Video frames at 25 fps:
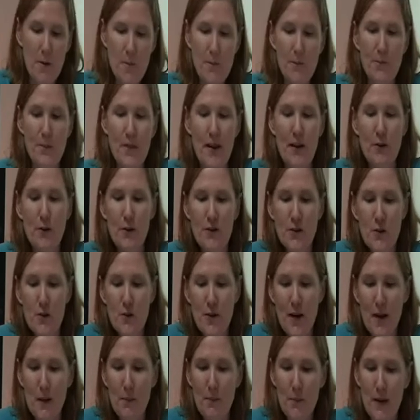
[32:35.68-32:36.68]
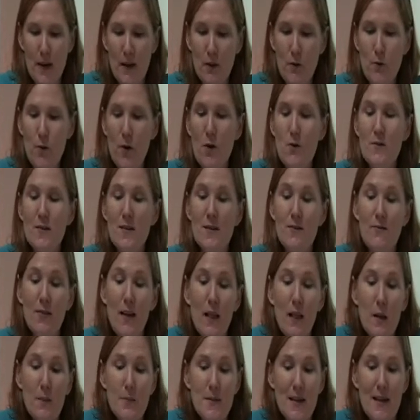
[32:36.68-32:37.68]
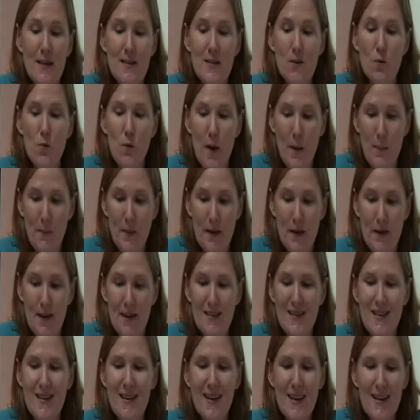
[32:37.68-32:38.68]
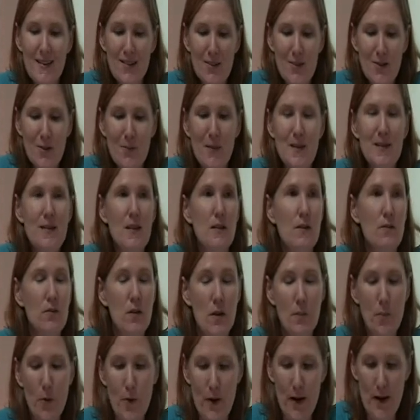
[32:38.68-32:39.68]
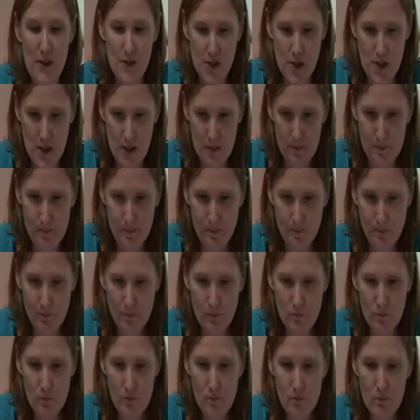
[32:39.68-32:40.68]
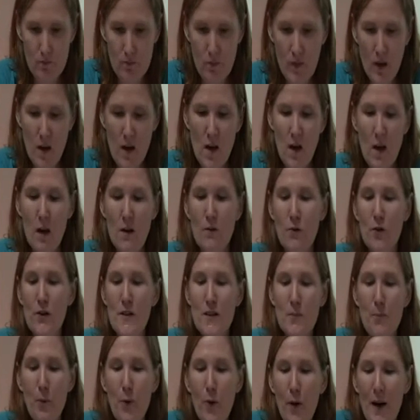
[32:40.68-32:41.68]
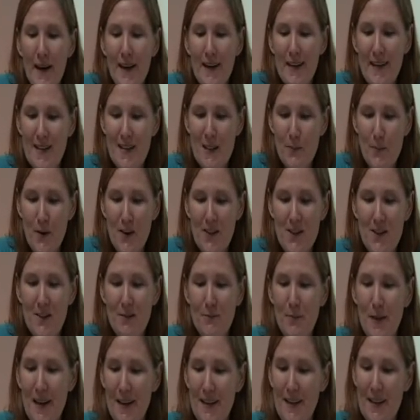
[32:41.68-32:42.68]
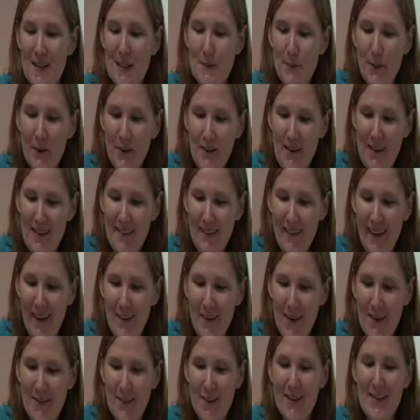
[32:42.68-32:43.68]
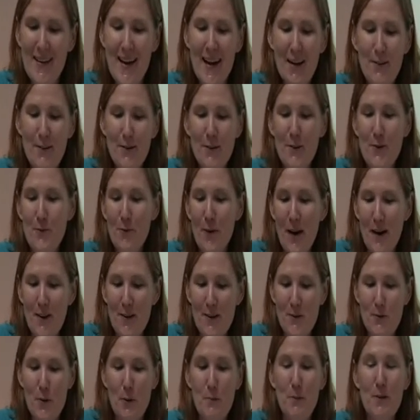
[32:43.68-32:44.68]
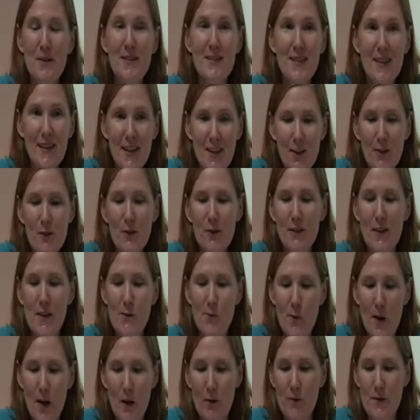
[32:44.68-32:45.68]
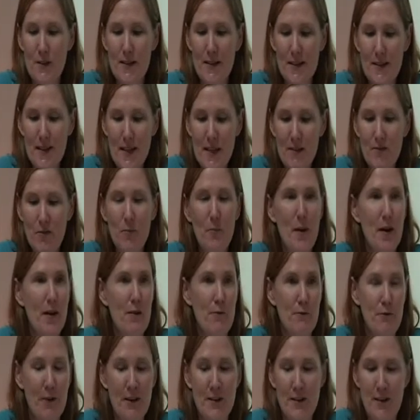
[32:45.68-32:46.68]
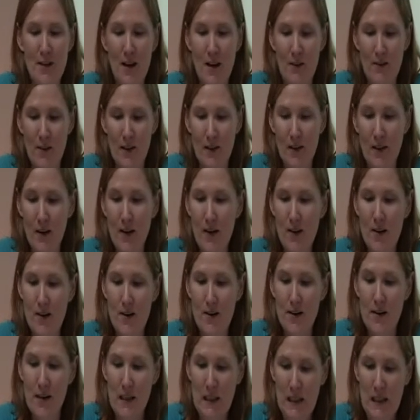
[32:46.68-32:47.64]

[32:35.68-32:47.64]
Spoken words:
negritude had been, quote, developed as a weapon, as an instrument of liberation. For its poetic expression of Black experience, however, negritude writers were particularly well received by the French avant-garde.